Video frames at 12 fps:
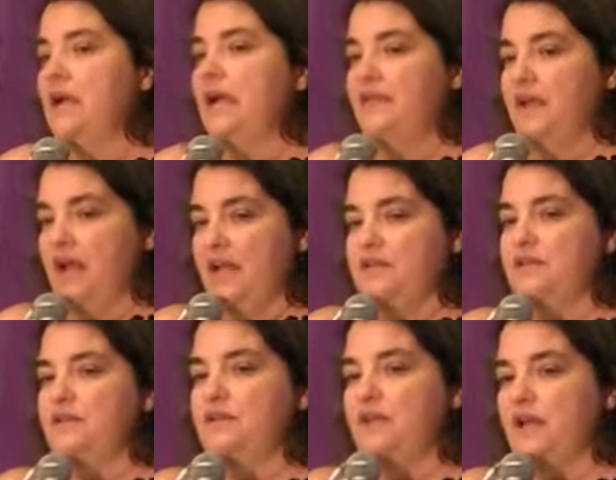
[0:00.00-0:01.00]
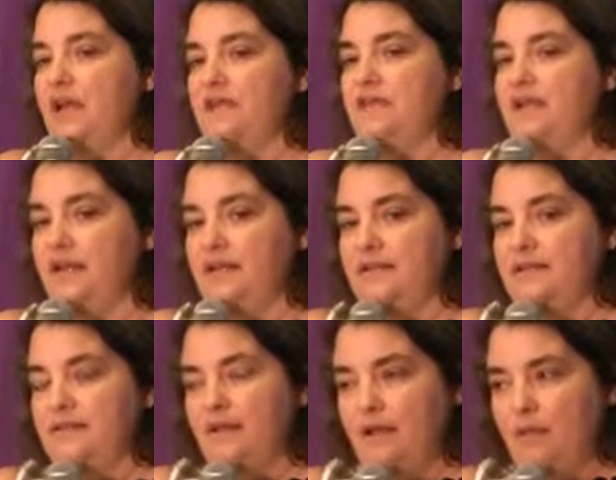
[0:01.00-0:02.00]
And they got to the United
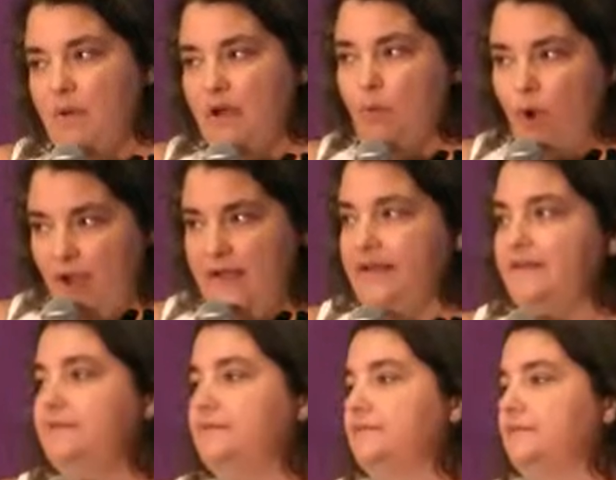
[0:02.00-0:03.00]
States by walking,